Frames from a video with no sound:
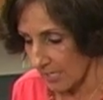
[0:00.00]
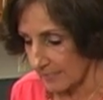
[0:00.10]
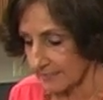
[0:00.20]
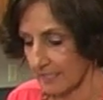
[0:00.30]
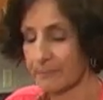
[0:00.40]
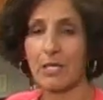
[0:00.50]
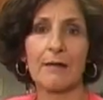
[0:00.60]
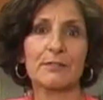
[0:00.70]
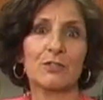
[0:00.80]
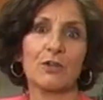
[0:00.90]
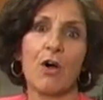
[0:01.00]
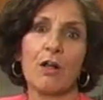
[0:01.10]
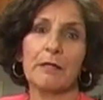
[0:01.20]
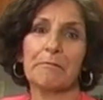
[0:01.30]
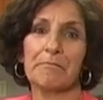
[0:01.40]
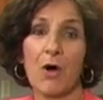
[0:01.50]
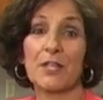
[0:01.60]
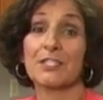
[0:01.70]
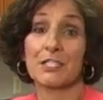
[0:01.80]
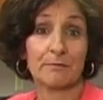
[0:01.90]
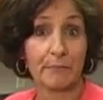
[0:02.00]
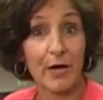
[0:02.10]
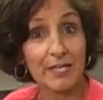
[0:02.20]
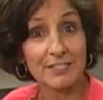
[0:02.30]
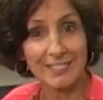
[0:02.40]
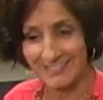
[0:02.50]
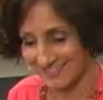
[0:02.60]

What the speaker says: Sometimes they'll call it Boston butt.